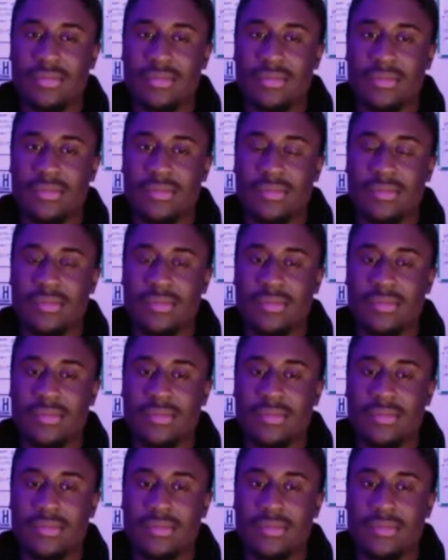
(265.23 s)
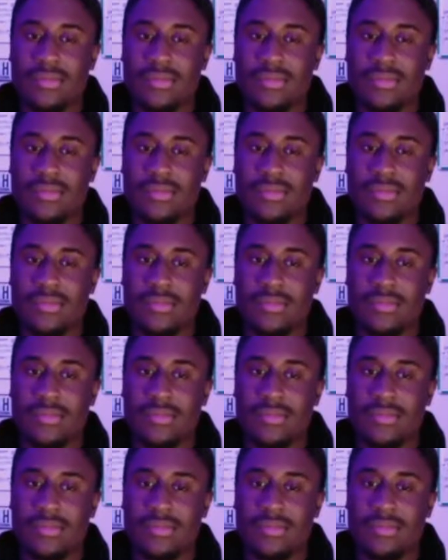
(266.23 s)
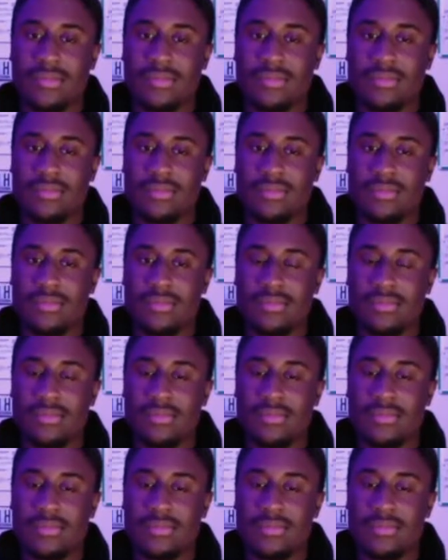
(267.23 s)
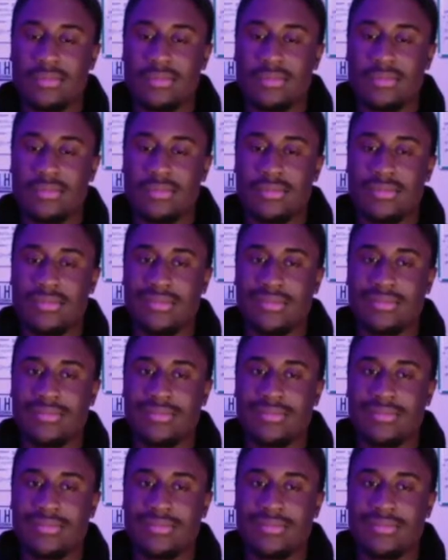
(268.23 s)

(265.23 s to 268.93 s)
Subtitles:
(not speaking)